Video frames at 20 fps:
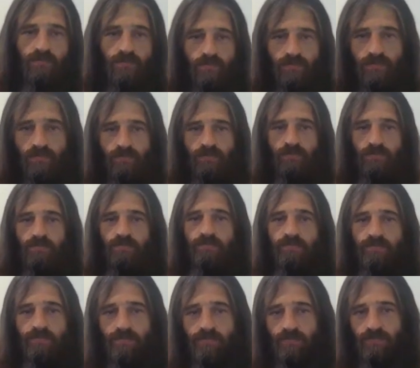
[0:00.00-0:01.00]

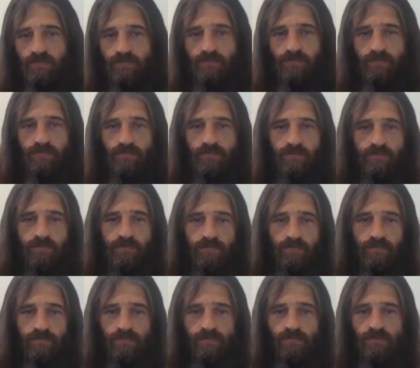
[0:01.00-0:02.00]

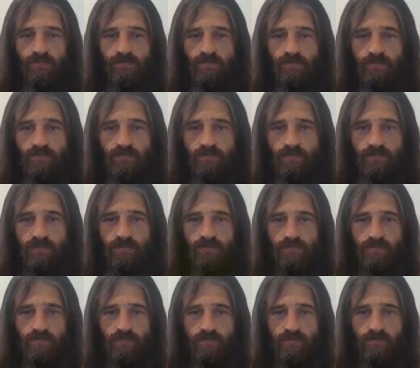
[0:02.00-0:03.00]

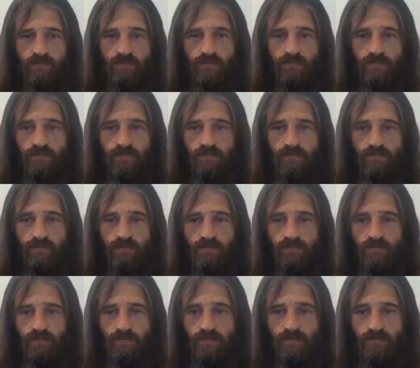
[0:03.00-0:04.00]

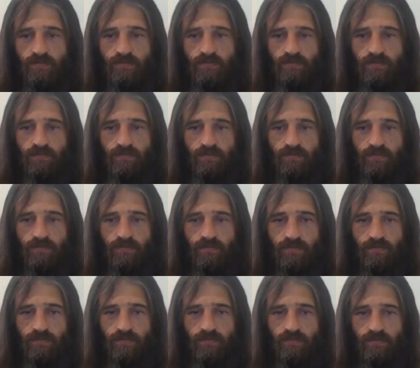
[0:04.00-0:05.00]

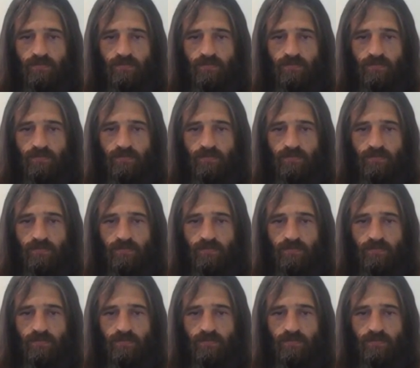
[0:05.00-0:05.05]
The person shown says nothing.